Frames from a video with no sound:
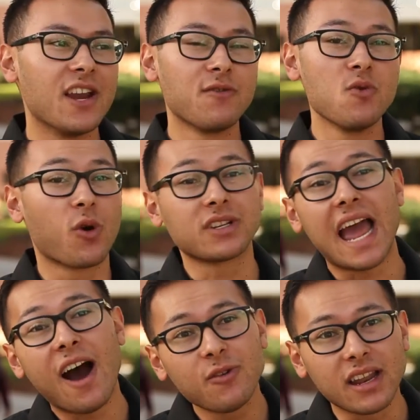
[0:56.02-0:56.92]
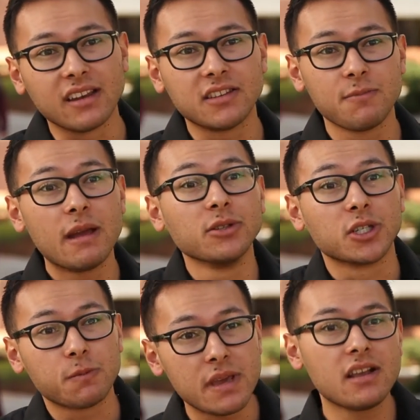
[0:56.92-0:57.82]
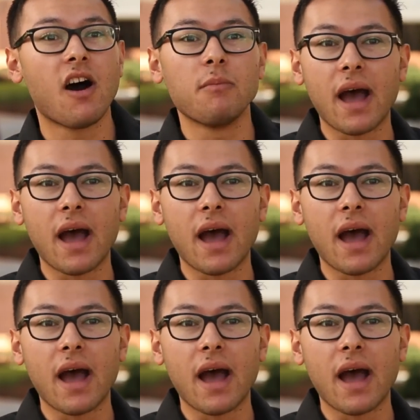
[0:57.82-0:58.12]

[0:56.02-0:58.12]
interview worked out, and to be able to speak on